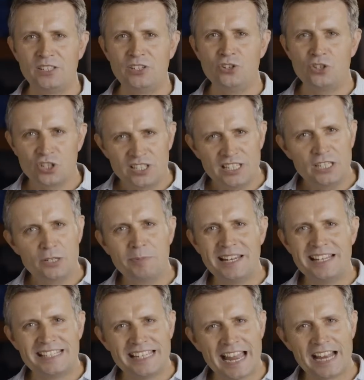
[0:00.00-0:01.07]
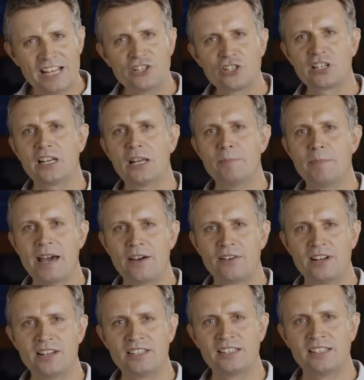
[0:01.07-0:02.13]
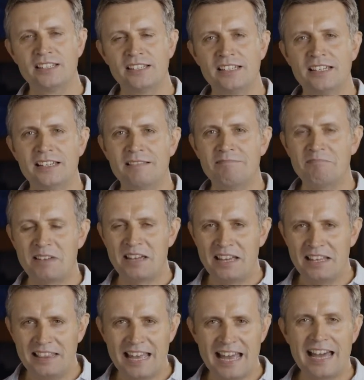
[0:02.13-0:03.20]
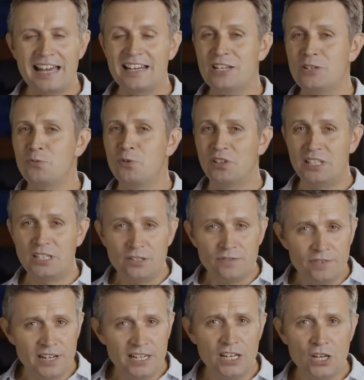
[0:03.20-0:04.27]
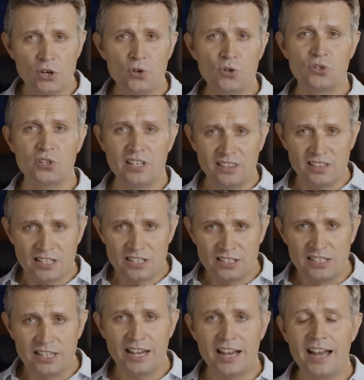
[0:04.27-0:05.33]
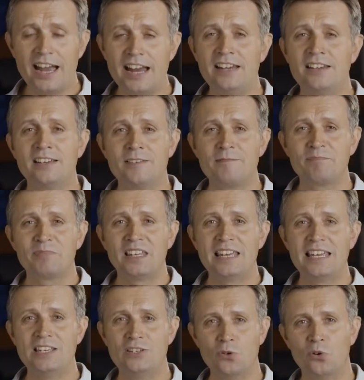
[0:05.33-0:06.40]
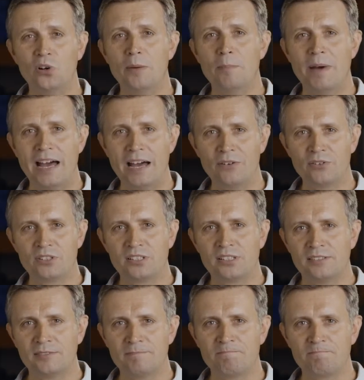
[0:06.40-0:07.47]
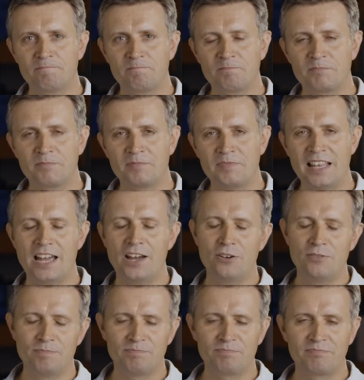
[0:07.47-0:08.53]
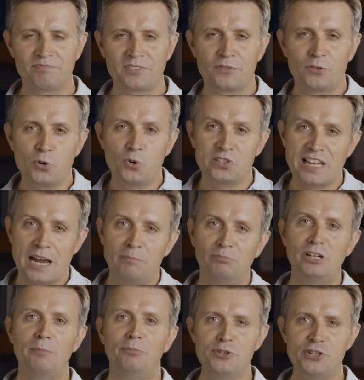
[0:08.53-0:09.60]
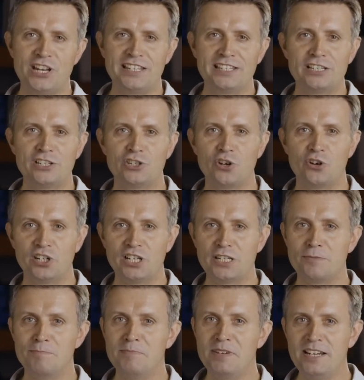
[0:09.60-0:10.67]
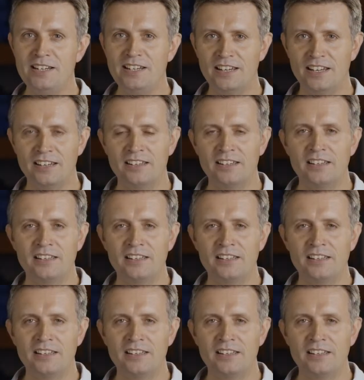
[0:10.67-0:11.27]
You just need to be intentional about it, and that is what these videos and this guide is all about. Now, of course, I'm representing Sardius Media,